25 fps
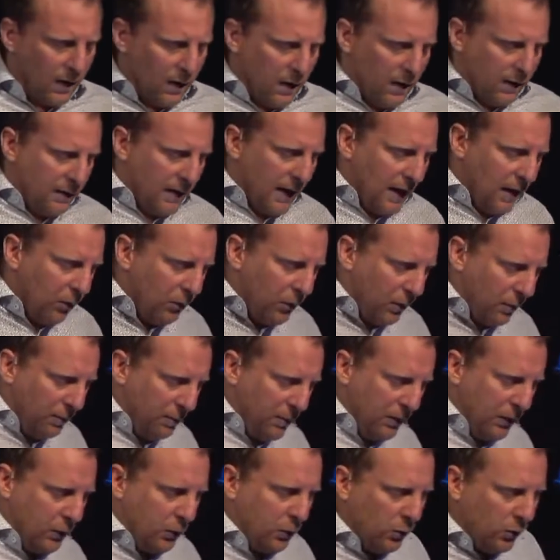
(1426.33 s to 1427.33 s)
Now, the
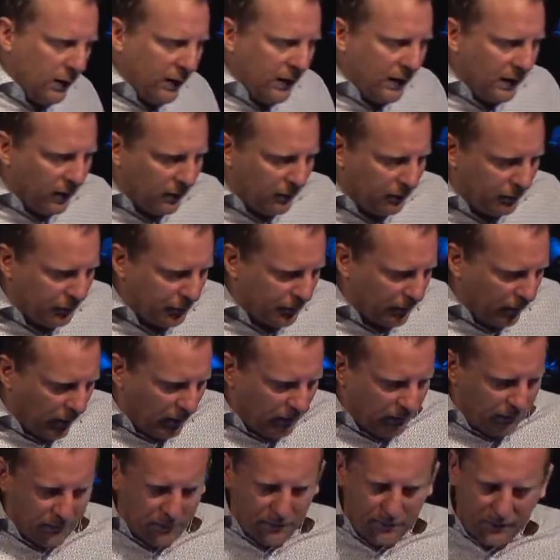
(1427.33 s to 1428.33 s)
beauty
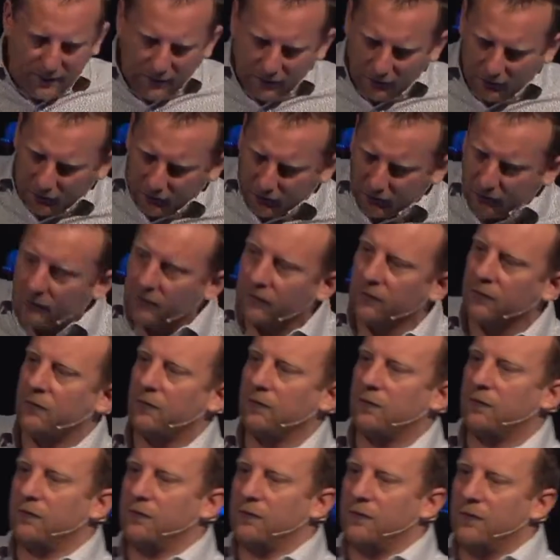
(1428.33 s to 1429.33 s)
of this
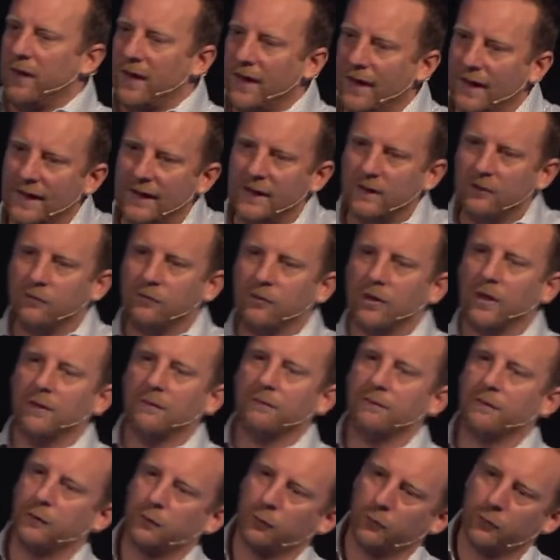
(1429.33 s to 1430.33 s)
stage
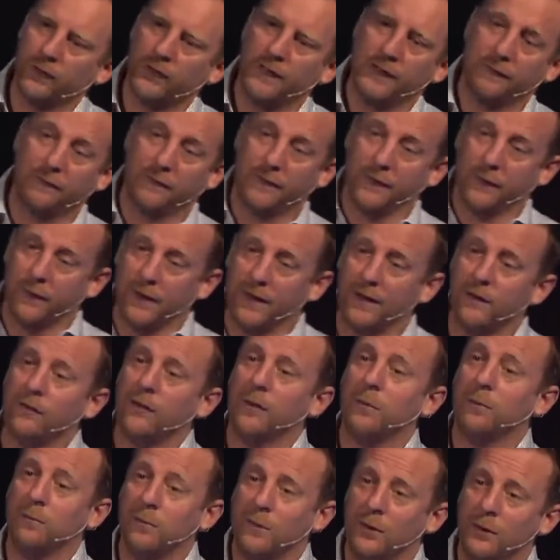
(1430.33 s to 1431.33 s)
of grief, there is
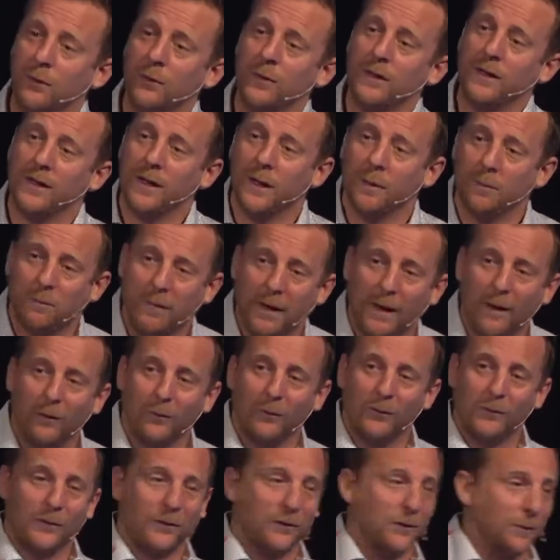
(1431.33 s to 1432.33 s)
a beauty
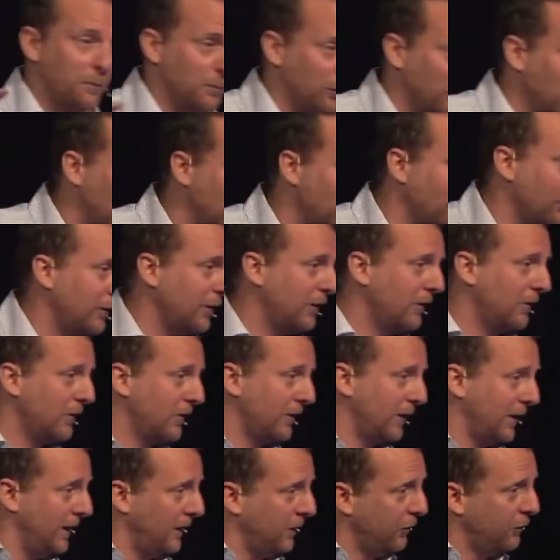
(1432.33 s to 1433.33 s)
about the depression
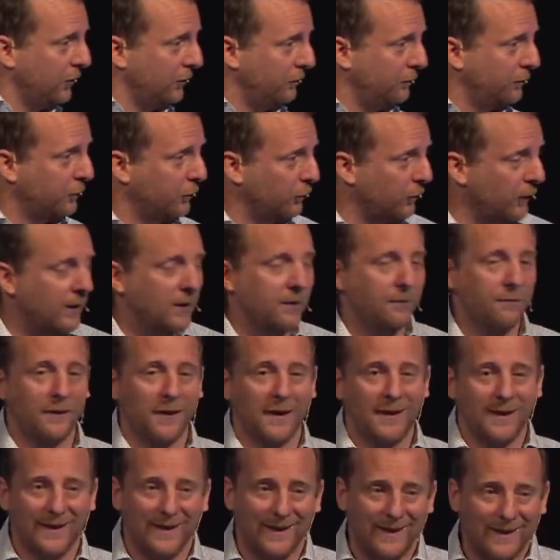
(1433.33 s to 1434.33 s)
stage of grief,
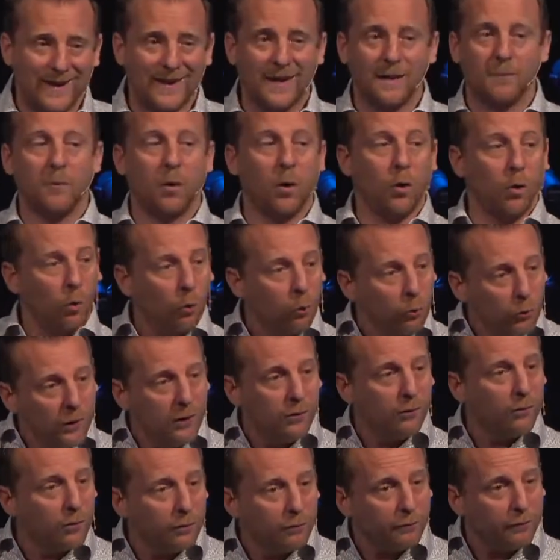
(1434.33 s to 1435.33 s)
and again, I'm
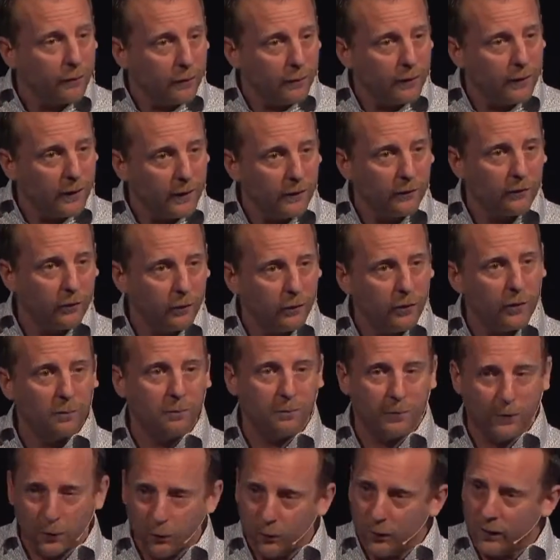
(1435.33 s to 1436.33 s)
only referring to the
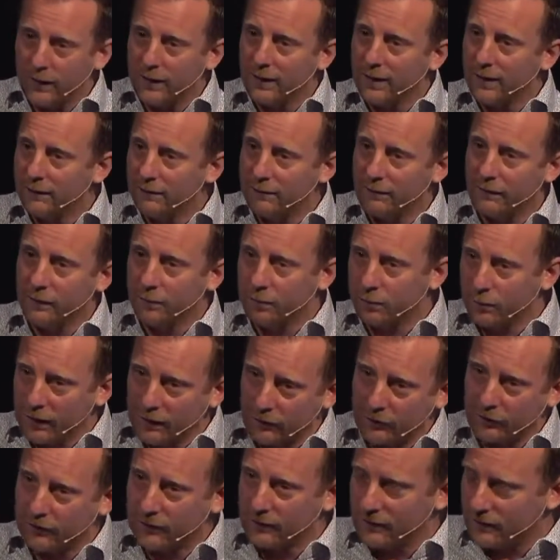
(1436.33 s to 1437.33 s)
beauty of
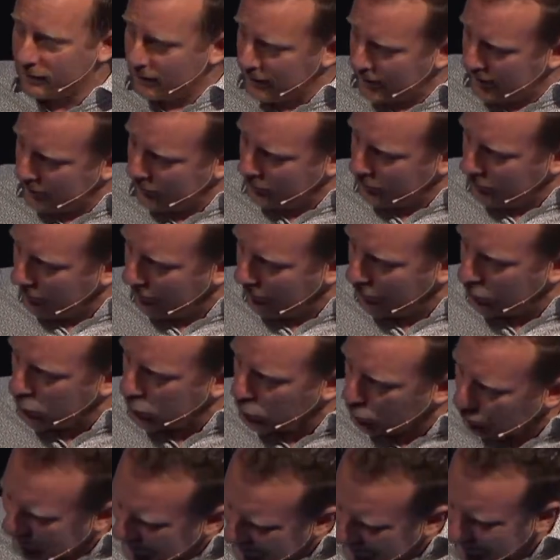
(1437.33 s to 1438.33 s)
depression stage of
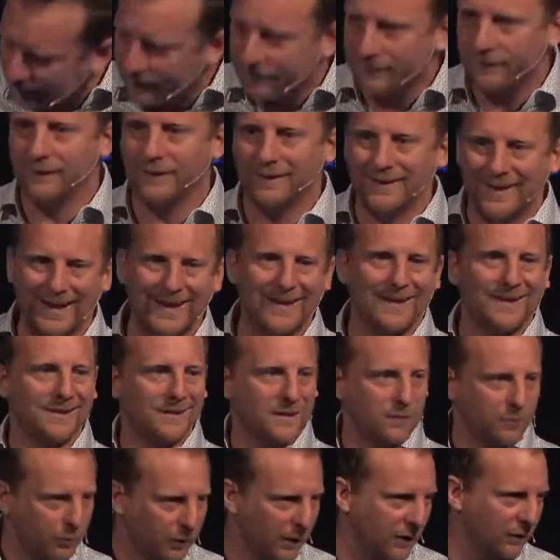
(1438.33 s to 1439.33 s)
grief,
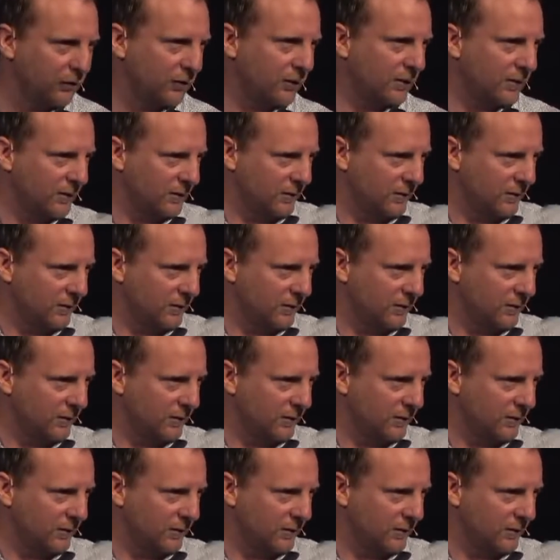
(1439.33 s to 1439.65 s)
not depression,